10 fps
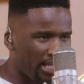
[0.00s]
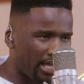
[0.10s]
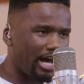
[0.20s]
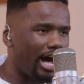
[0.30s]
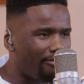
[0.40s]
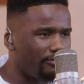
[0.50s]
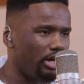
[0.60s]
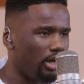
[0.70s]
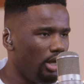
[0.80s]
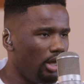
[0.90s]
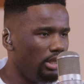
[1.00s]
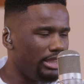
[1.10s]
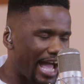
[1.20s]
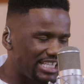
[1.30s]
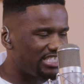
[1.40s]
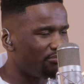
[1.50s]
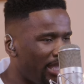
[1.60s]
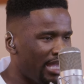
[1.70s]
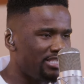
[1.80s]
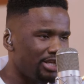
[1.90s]
nigga over. Nice
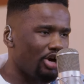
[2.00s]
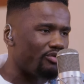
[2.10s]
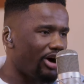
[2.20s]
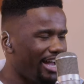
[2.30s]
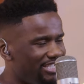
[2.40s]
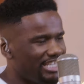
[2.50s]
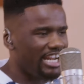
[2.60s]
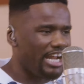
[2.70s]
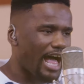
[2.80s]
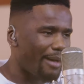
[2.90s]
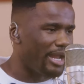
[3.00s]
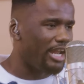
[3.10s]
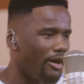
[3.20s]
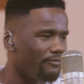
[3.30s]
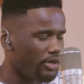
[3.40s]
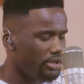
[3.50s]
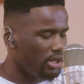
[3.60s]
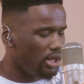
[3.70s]
man took a rock and said that I've been offered.